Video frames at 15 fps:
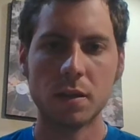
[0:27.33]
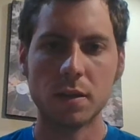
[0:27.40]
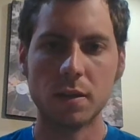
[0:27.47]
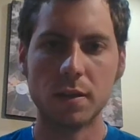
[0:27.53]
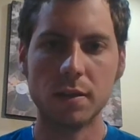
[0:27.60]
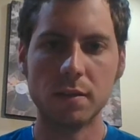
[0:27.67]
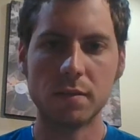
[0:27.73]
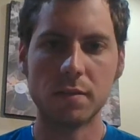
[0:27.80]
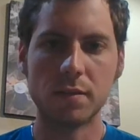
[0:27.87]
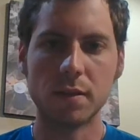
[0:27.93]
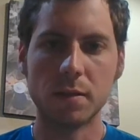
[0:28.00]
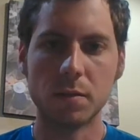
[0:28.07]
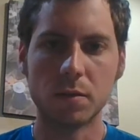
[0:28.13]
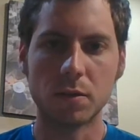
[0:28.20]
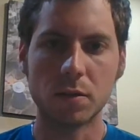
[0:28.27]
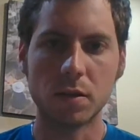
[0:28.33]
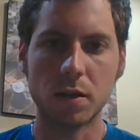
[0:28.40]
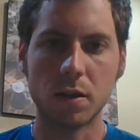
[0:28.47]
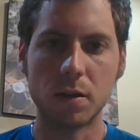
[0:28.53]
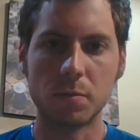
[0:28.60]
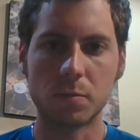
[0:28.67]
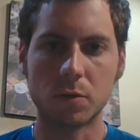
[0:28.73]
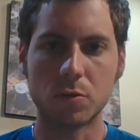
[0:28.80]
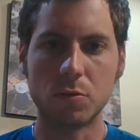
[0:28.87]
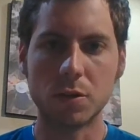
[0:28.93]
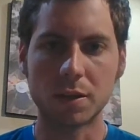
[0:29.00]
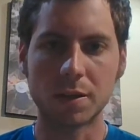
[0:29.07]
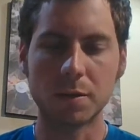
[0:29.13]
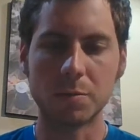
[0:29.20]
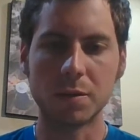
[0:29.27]
This then
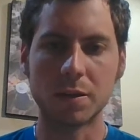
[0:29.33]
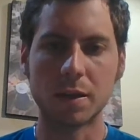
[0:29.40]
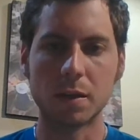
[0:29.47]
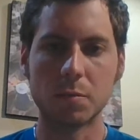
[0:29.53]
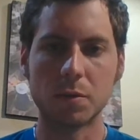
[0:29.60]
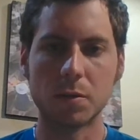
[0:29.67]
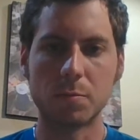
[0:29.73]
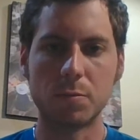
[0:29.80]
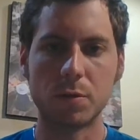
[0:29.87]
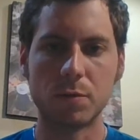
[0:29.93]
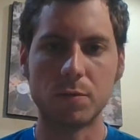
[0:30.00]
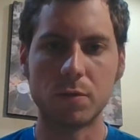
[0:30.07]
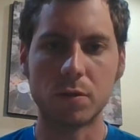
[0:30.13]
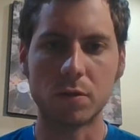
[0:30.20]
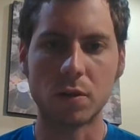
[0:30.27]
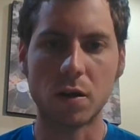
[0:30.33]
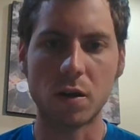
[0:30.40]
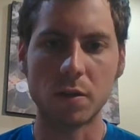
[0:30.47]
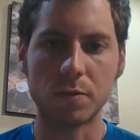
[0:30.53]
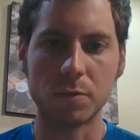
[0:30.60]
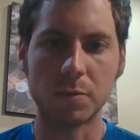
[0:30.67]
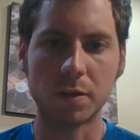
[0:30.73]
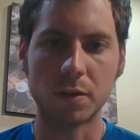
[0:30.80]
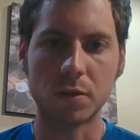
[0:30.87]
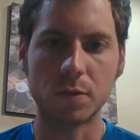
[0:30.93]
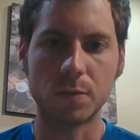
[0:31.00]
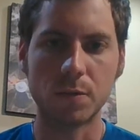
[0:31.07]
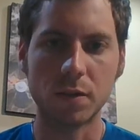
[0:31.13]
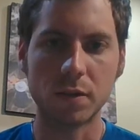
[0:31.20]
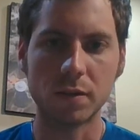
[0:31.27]
quickly became the preferred coffee maker
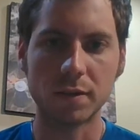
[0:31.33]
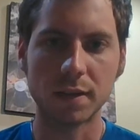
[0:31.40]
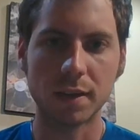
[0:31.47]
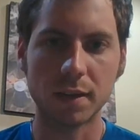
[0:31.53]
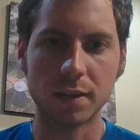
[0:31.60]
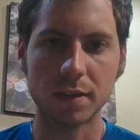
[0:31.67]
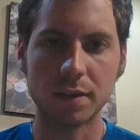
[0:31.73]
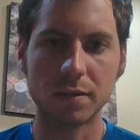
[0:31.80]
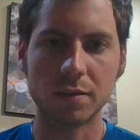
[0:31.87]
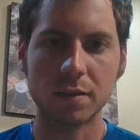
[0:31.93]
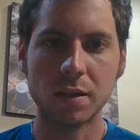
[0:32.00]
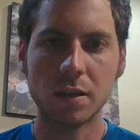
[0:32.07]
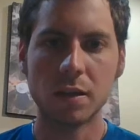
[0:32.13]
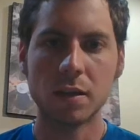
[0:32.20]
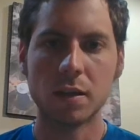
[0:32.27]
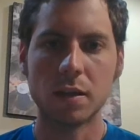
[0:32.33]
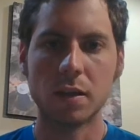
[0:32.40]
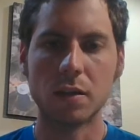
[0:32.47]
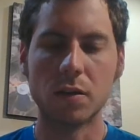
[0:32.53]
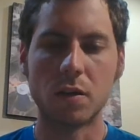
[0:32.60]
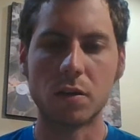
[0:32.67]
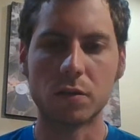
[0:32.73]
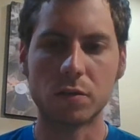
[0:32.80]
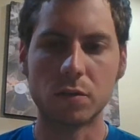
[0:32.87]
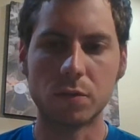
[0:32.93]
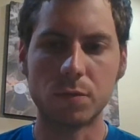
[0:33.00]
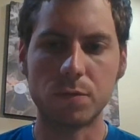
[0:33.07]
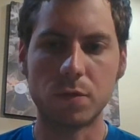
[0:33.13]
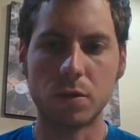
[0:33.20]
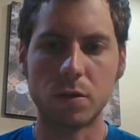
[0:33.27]
for Italians and also
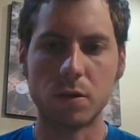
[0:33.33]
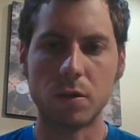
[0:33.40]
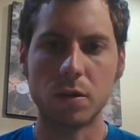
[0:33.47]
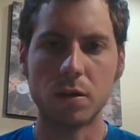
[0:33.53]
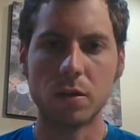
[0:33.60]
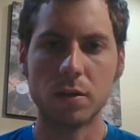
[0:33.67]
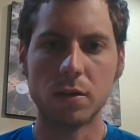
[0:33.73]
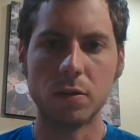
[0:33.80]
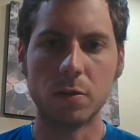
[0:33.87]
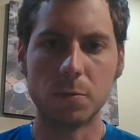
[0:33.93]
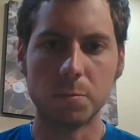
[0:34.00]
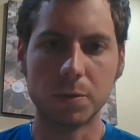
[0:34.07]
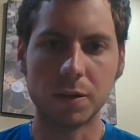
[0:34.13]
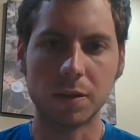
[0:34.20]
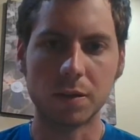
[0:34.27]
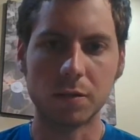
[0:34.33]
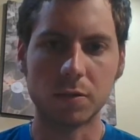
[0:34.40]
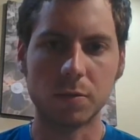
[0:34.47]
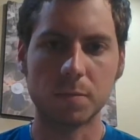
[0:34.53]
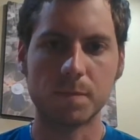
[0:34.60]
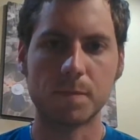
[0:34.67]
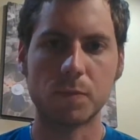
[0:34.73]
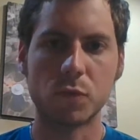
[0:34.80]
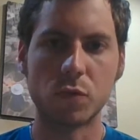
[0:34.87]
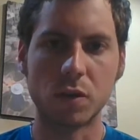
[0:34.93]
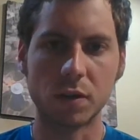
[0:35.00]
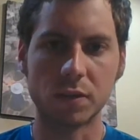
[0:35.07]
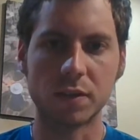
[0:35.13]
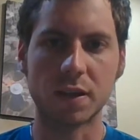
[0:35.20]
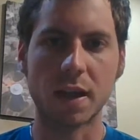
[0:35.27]
for Europeans
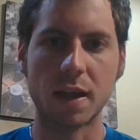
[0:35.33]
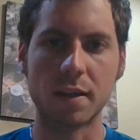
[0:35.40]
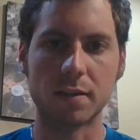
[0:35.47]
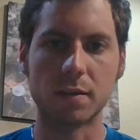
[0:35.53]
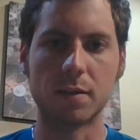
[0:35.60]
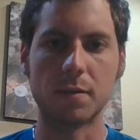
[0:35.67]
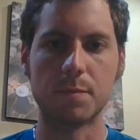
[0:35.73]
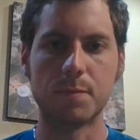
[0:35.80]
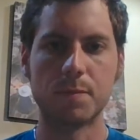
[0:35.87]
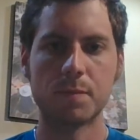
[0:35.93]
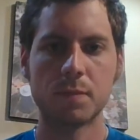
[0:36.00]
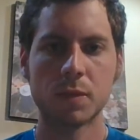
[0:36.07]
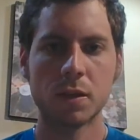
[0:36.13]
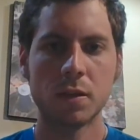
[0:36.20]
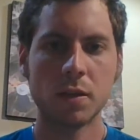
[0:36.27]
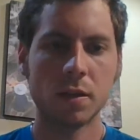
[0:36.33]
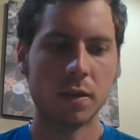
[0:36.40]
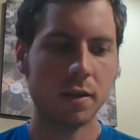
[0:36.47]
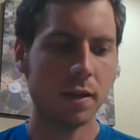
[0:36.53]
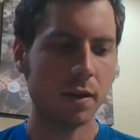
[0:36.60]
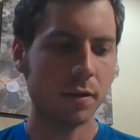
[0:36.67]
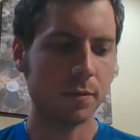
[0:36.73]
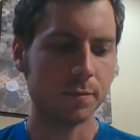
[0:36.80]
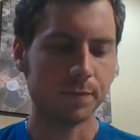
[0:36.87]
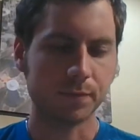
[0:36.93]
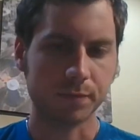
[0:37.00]
throughout the continent. Now,